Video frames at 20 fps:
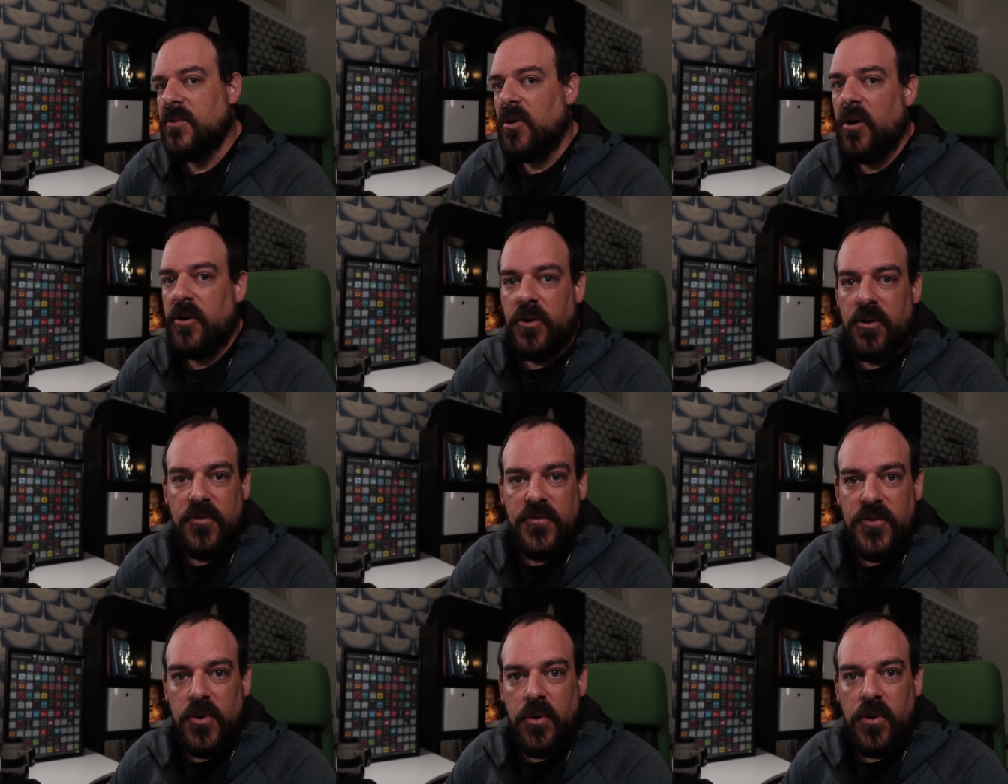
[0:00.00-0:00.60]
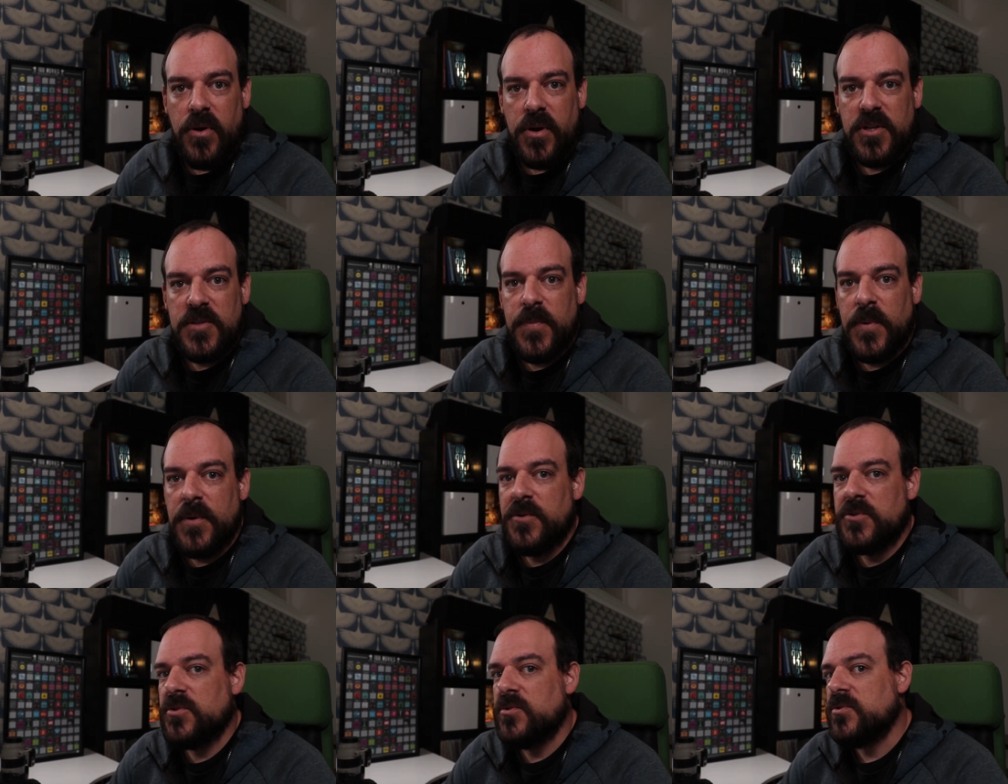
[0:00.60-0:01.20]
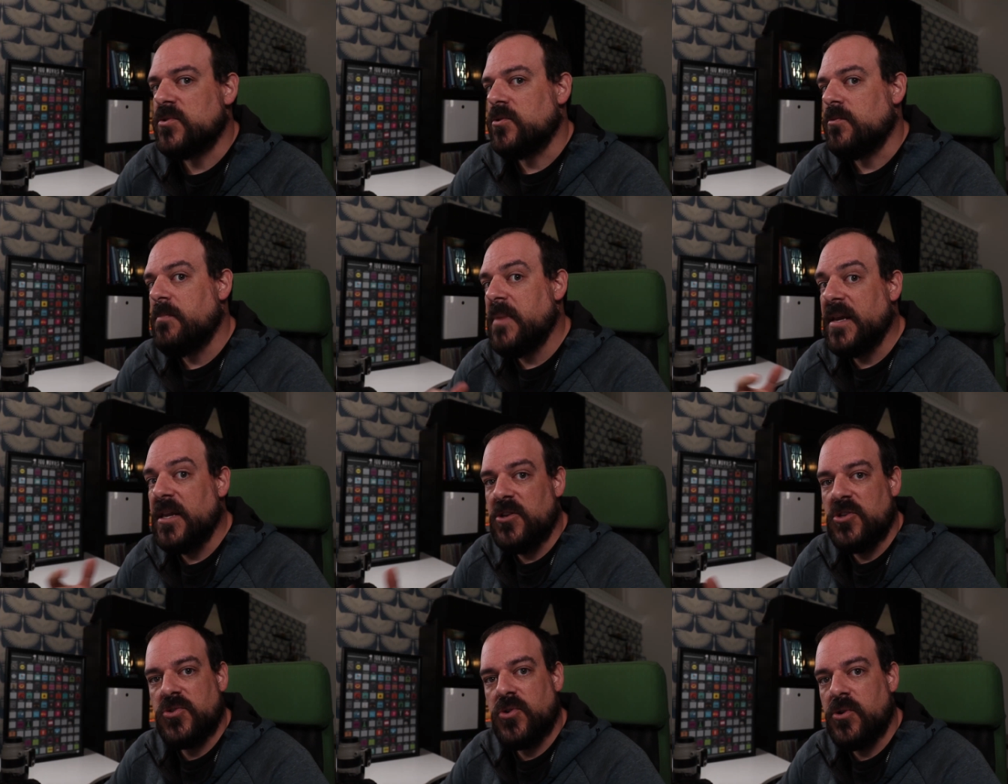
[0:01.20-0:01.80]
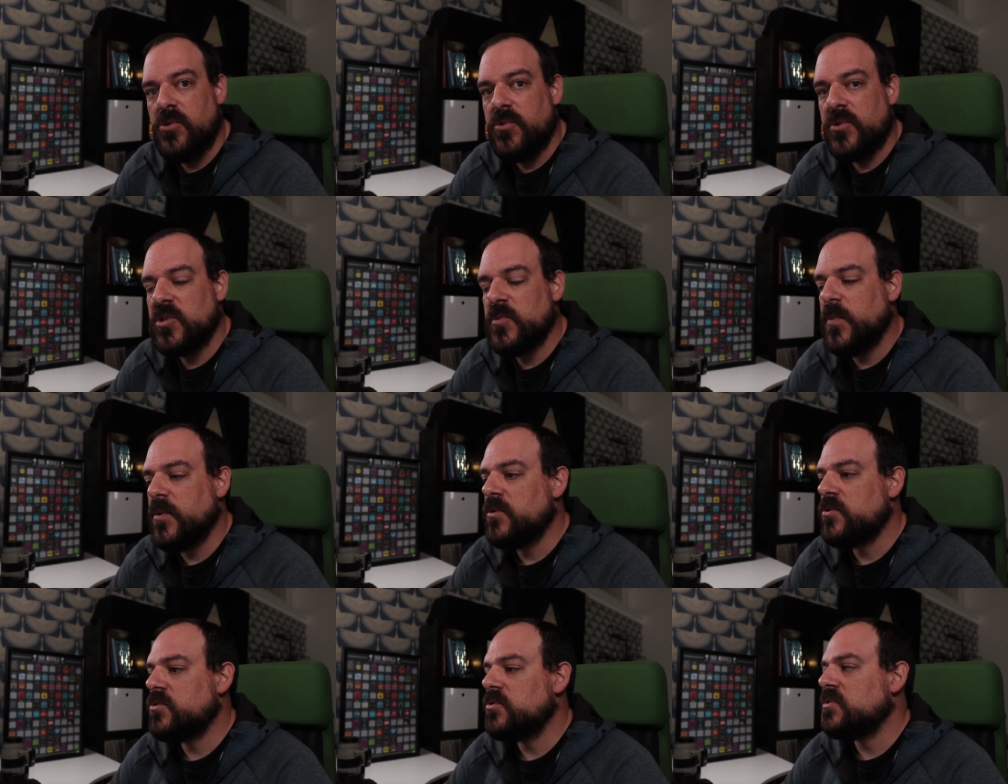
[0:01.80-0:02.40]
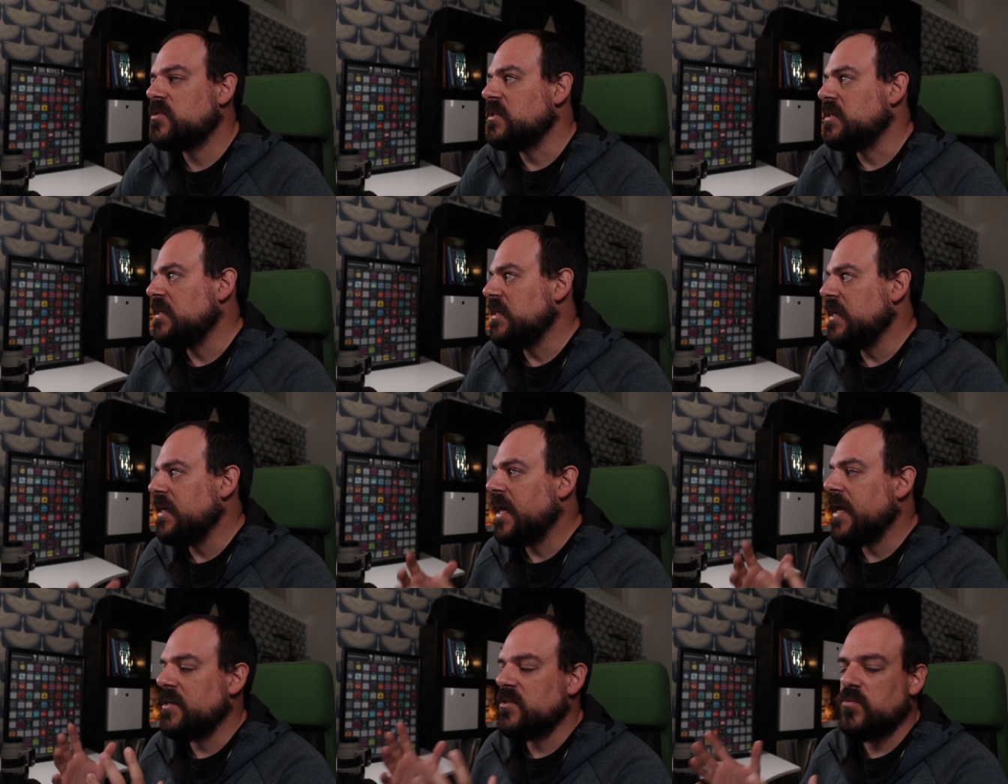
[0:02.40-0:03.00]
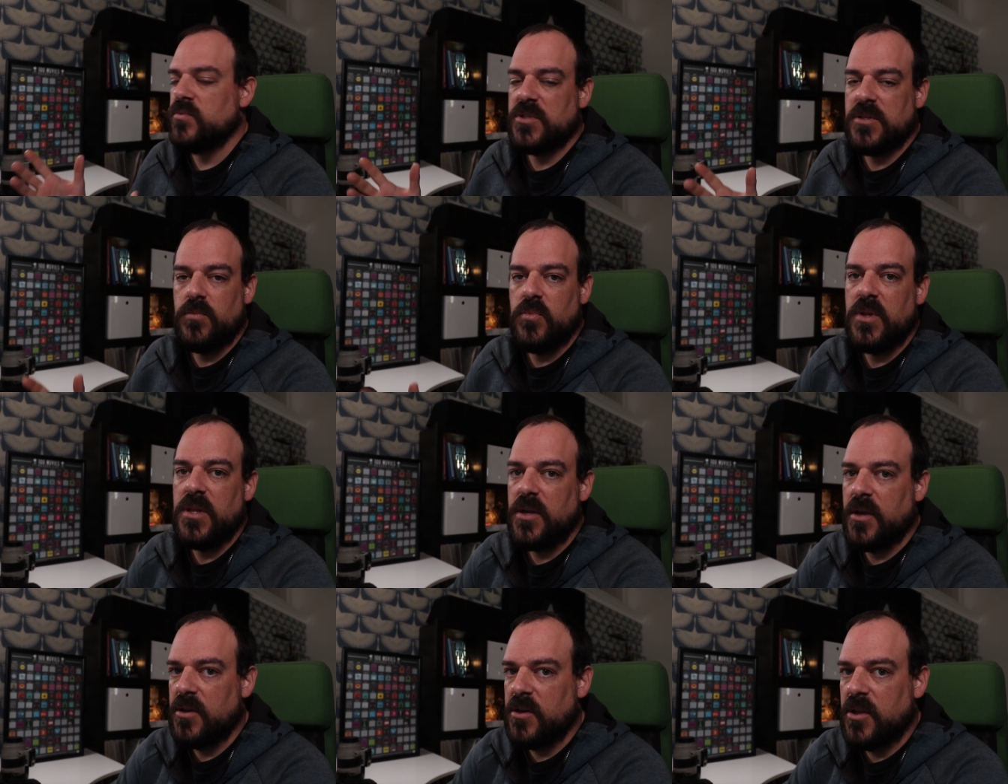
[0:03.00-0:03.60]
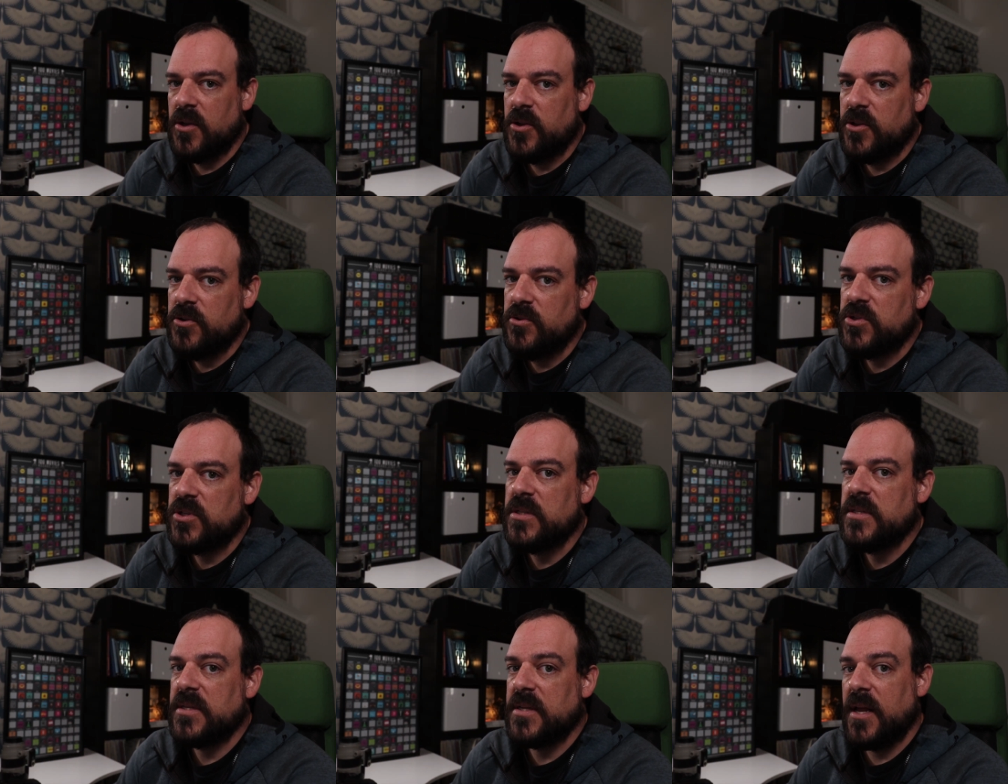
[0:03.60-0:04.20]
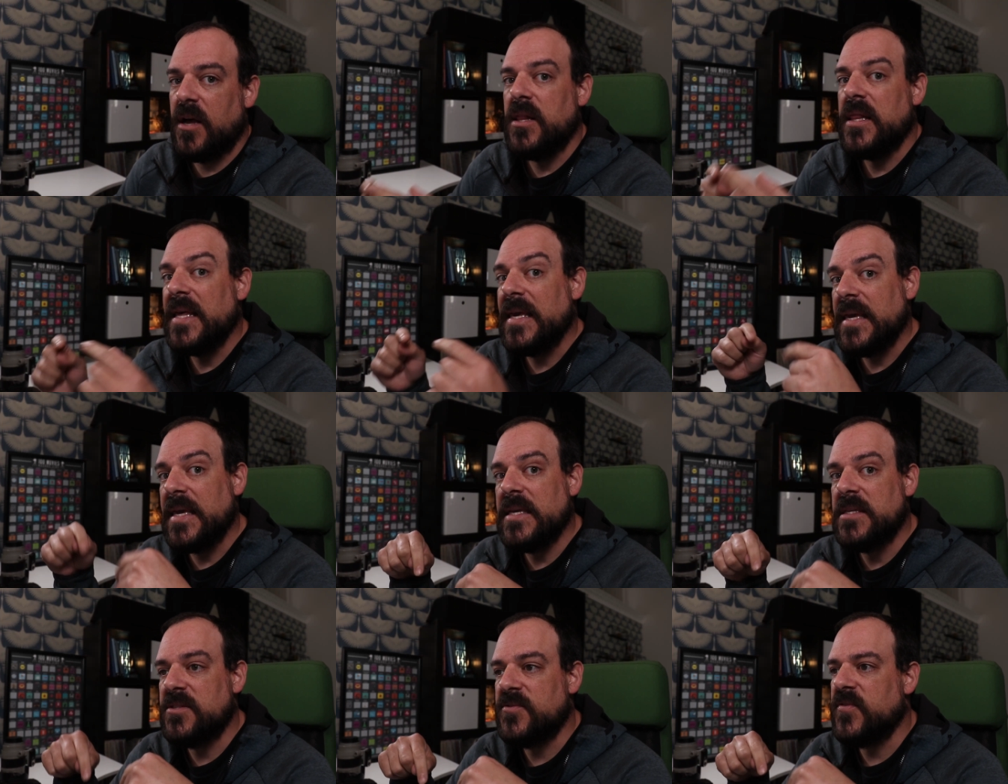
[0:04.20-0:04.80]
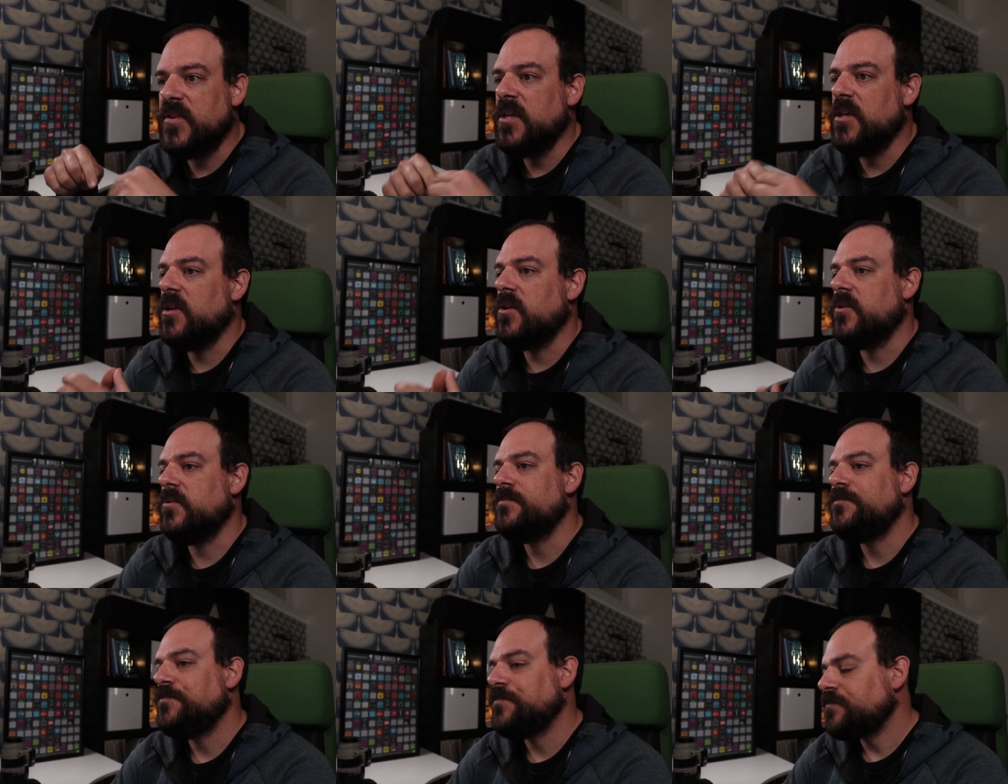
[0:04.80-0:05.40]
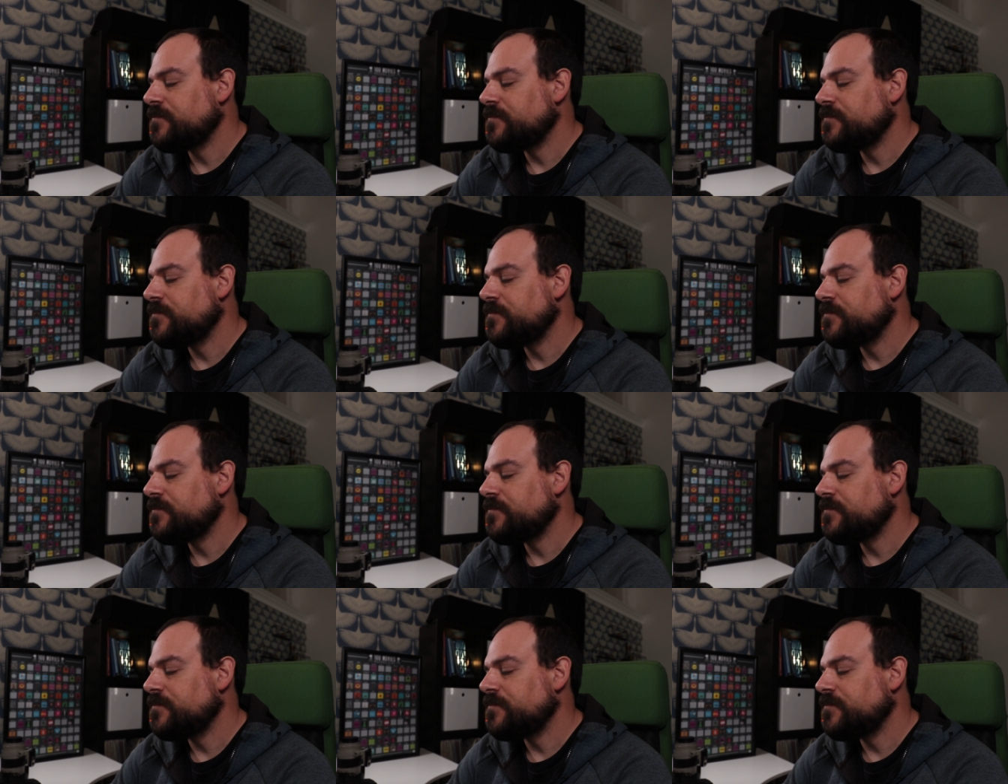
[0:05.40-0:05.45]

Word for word: longer fewer exposures or many shorter exposures and he has some really good conclusions and i'll link his video